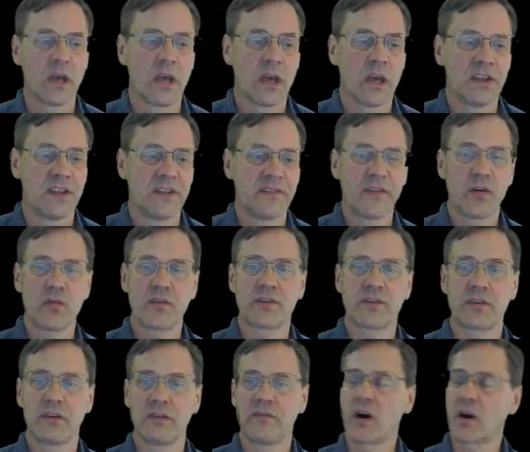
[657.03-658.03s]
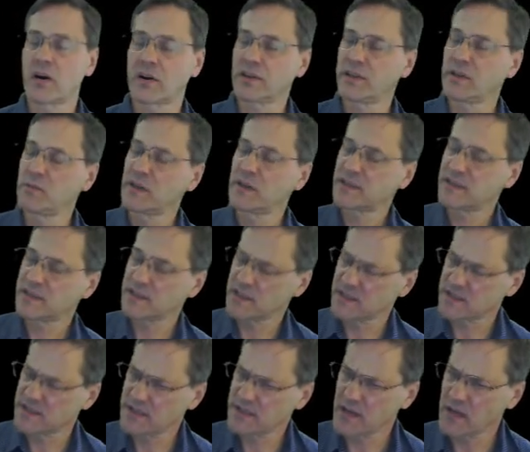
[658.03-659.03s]
The folk theory of hard limits
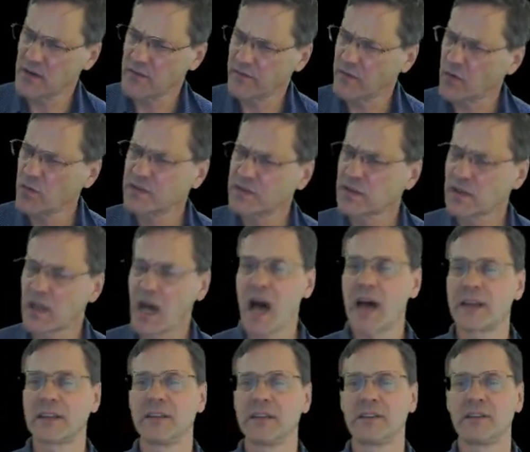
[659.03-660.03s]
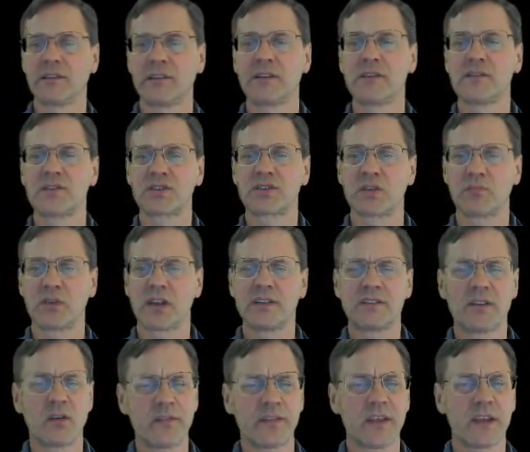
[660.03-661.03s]
is invoked a lot in the literature, but I
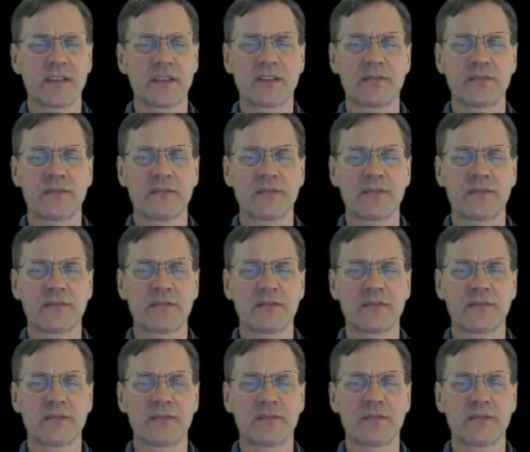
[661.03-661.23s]
don't think it's a